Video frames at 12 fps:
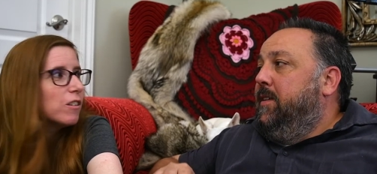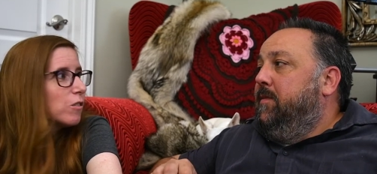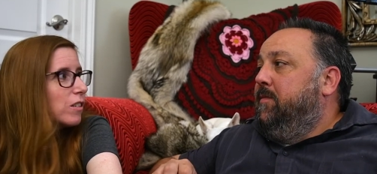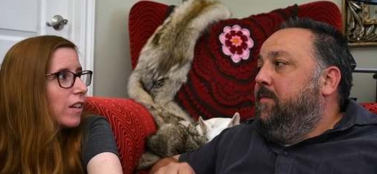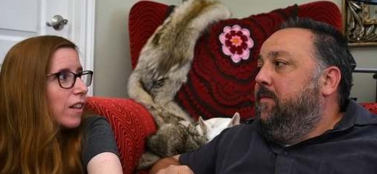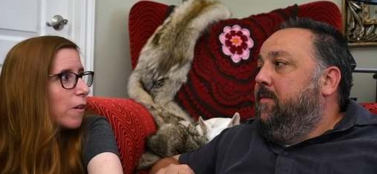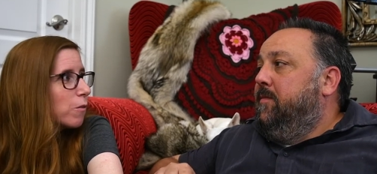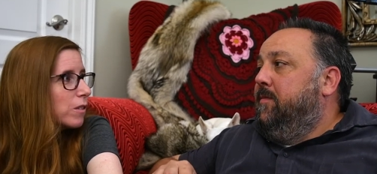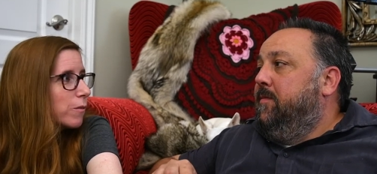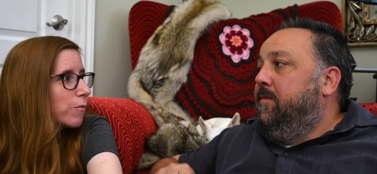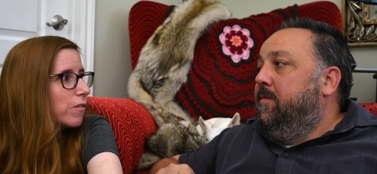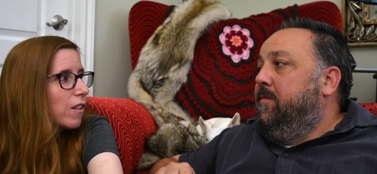Speaker 1: said I was
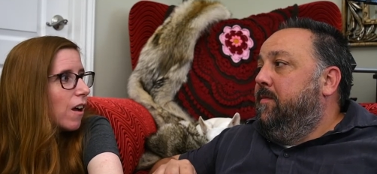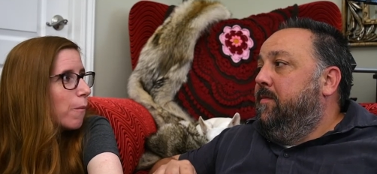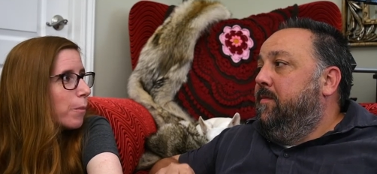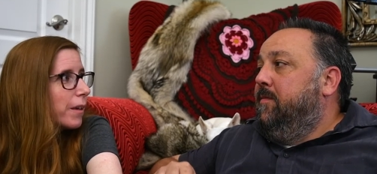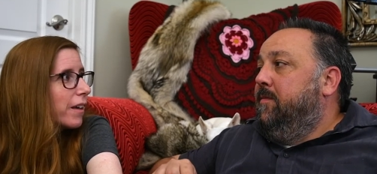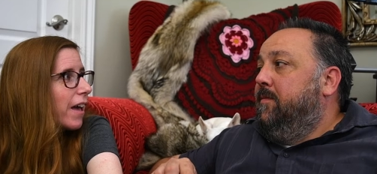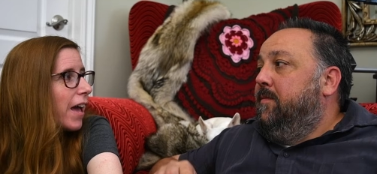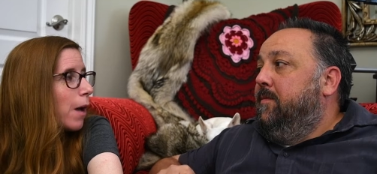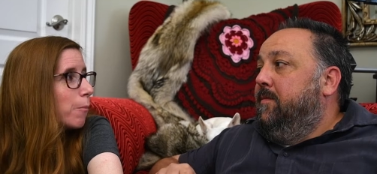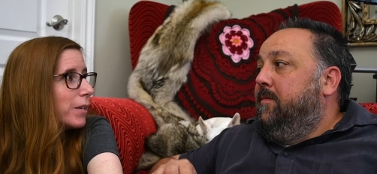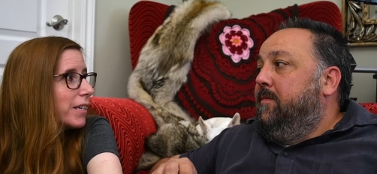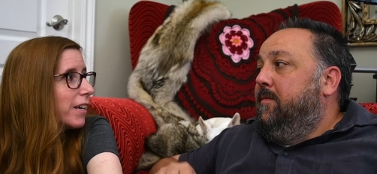not being a
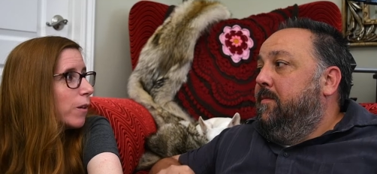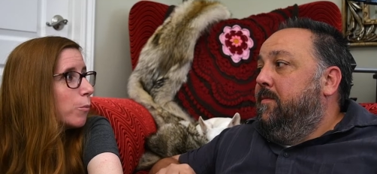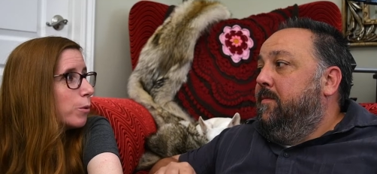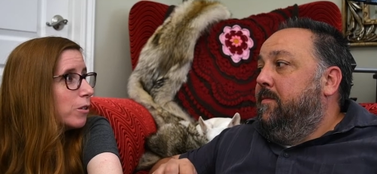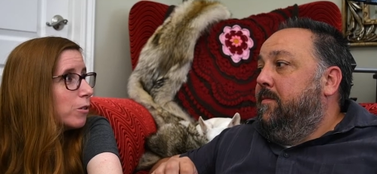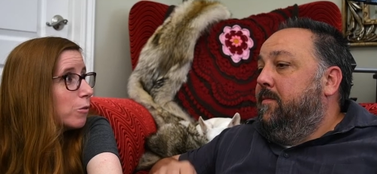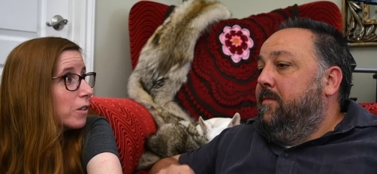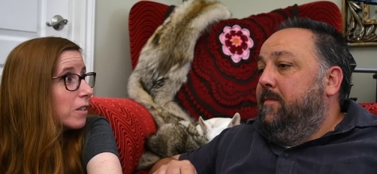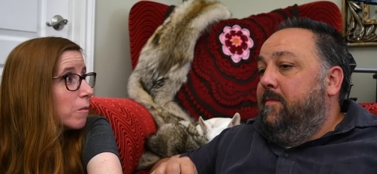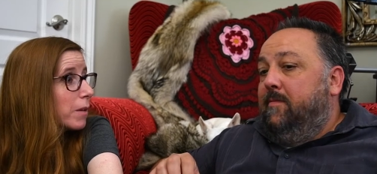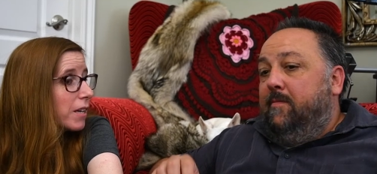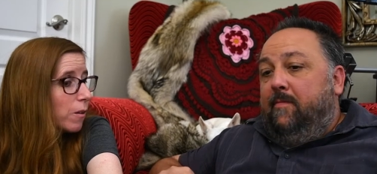happy camper and you were gonna
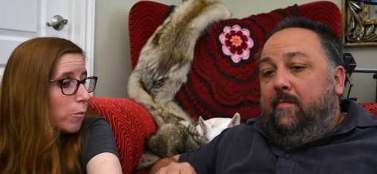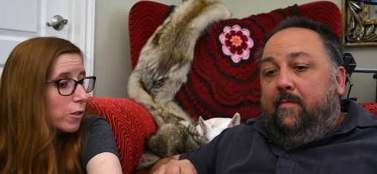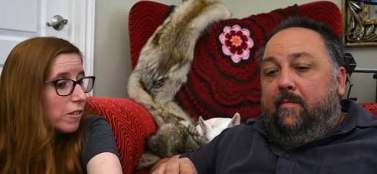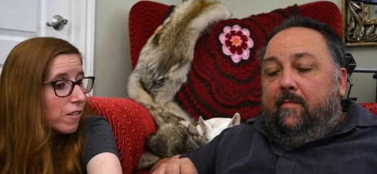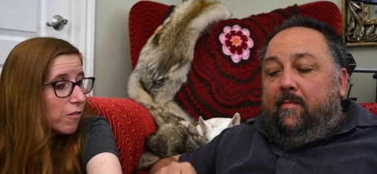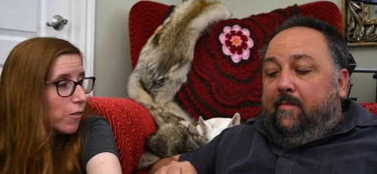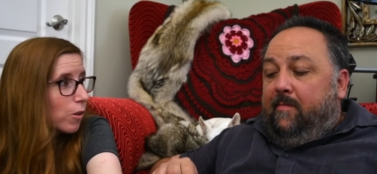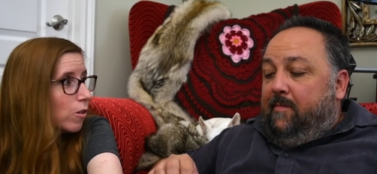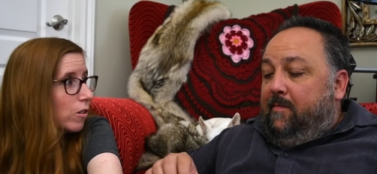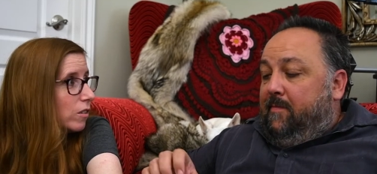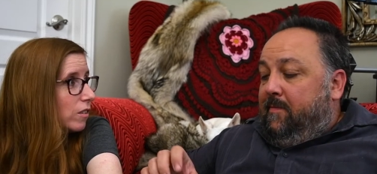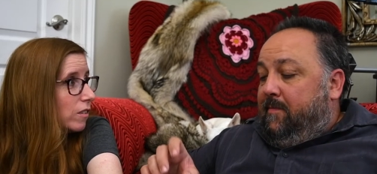make it more
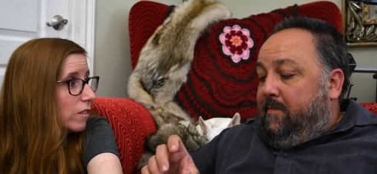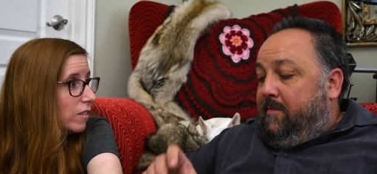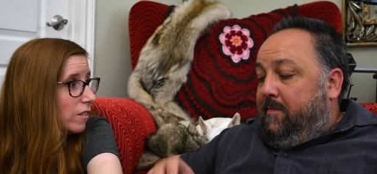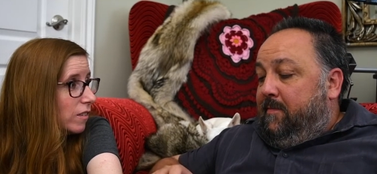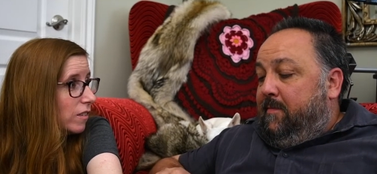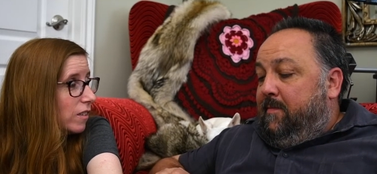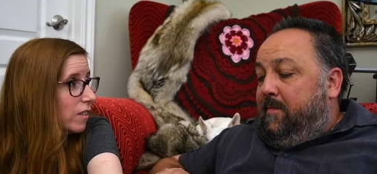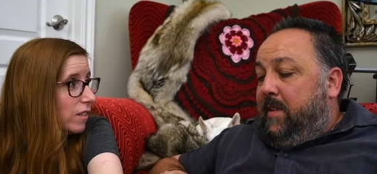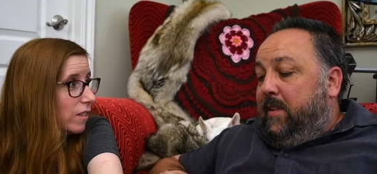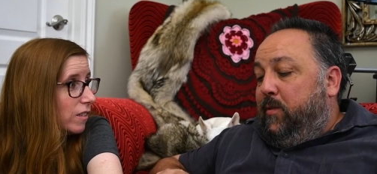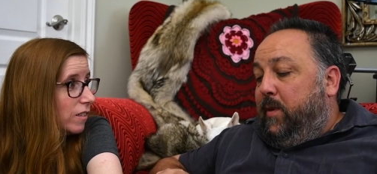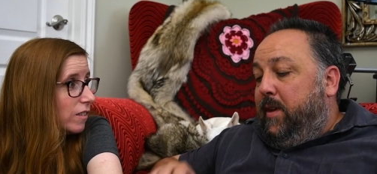difficult.
Speaker 2: Mm-hmm.
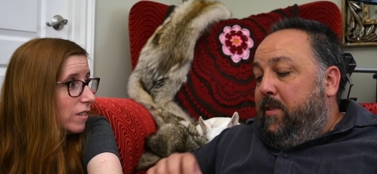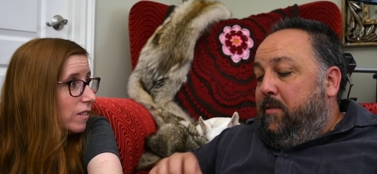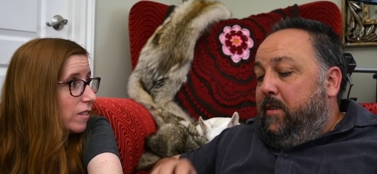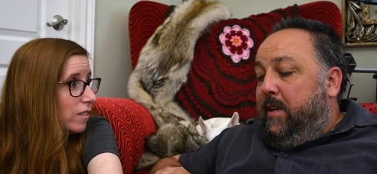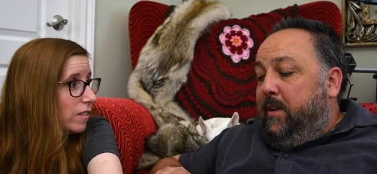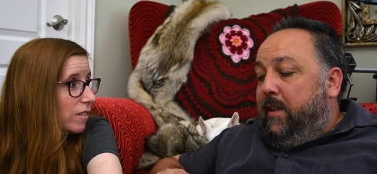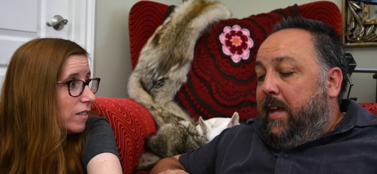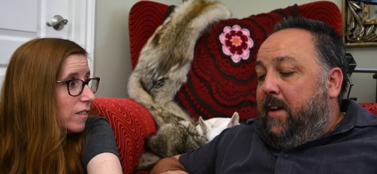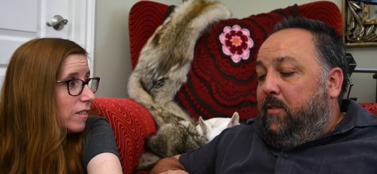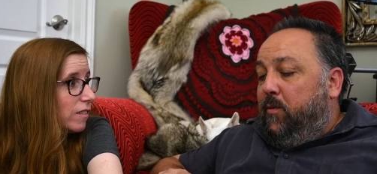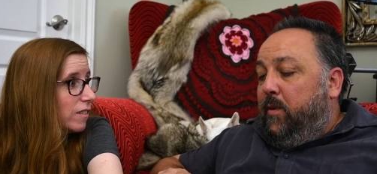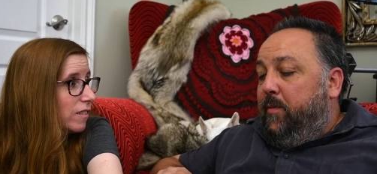That's why I threw in the
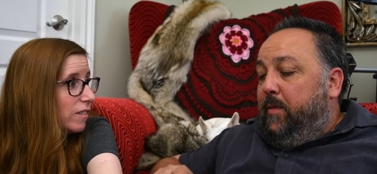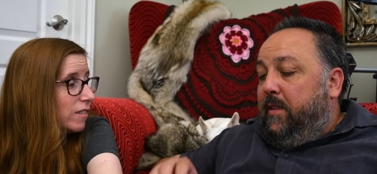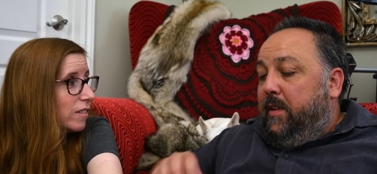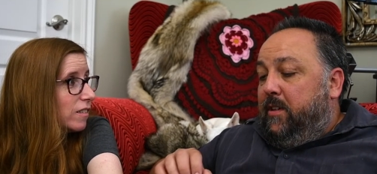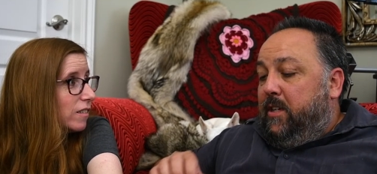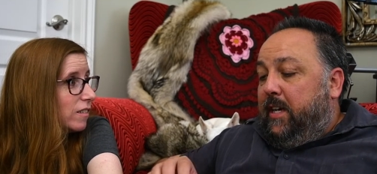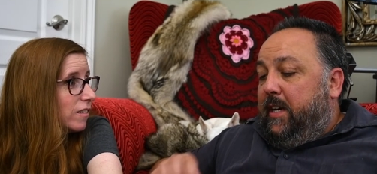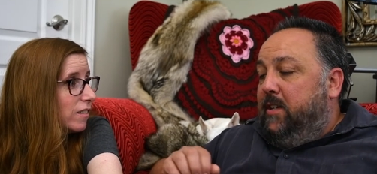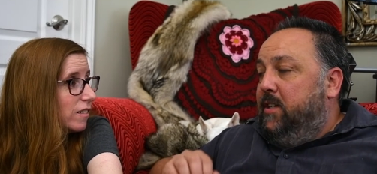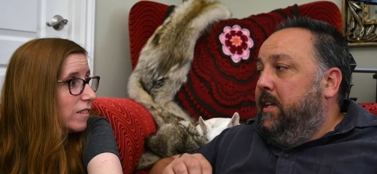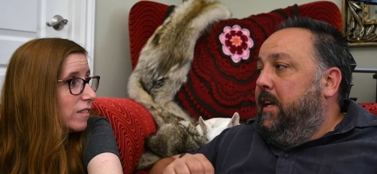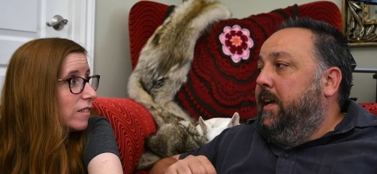last one with the check
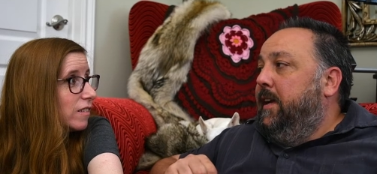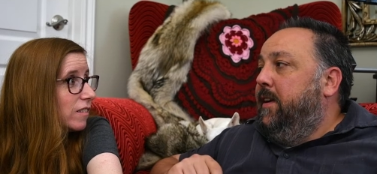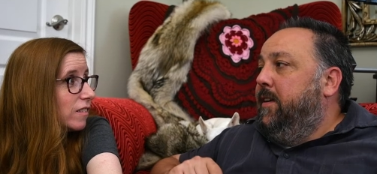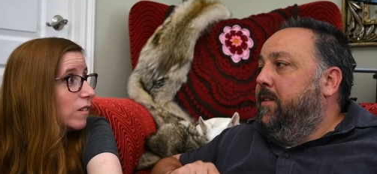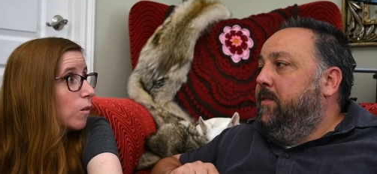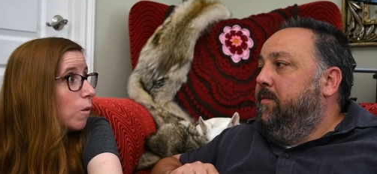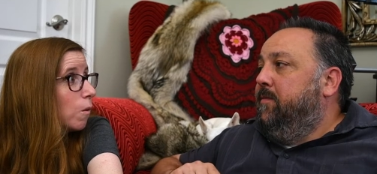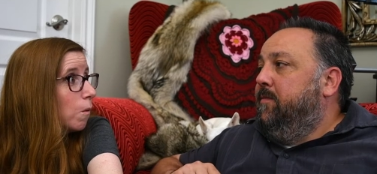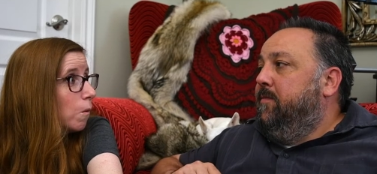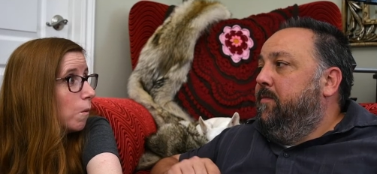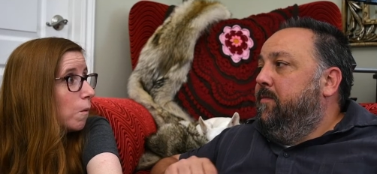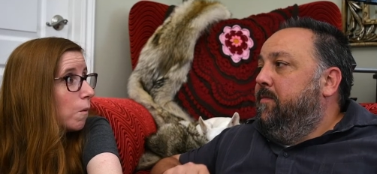engine light.
Speaker 1: Oh,
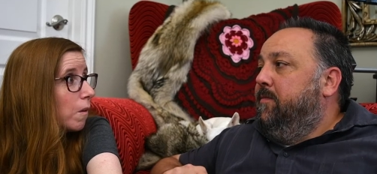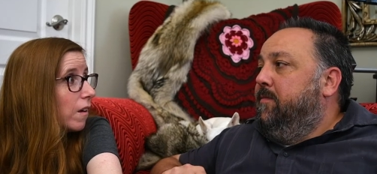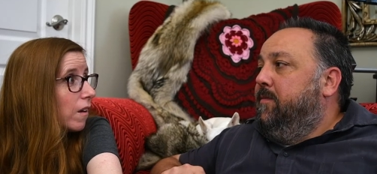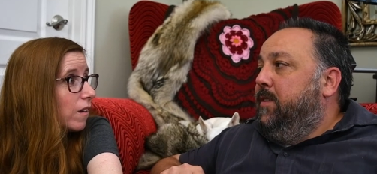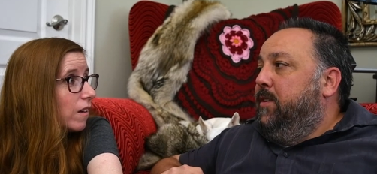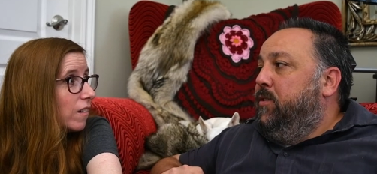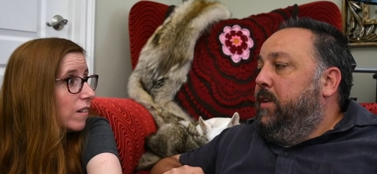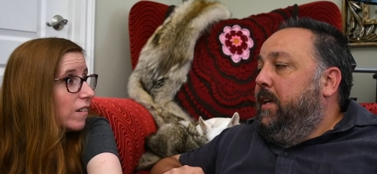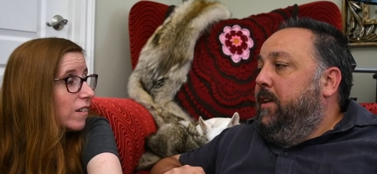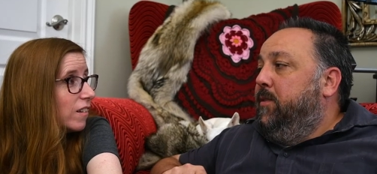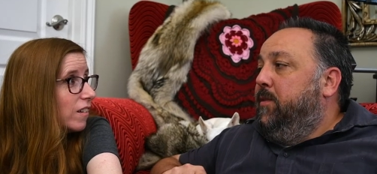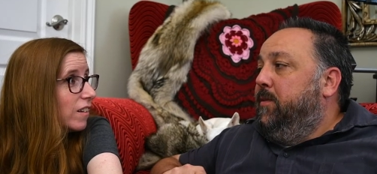okay. To trick
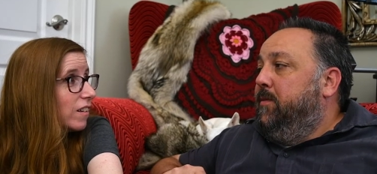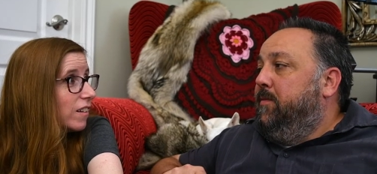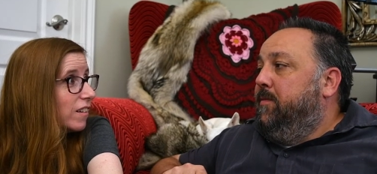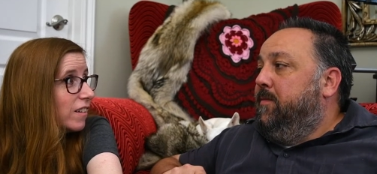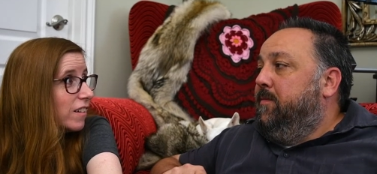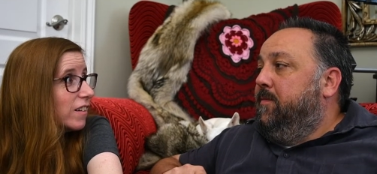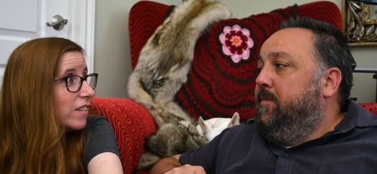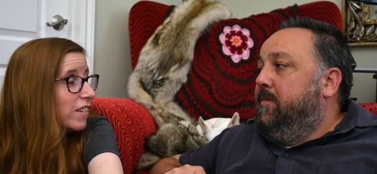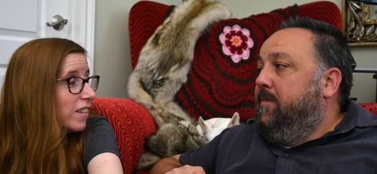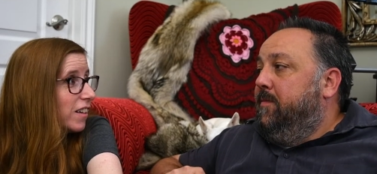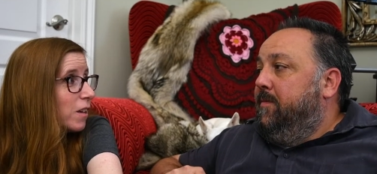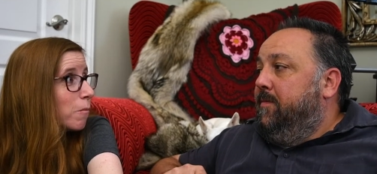you. Am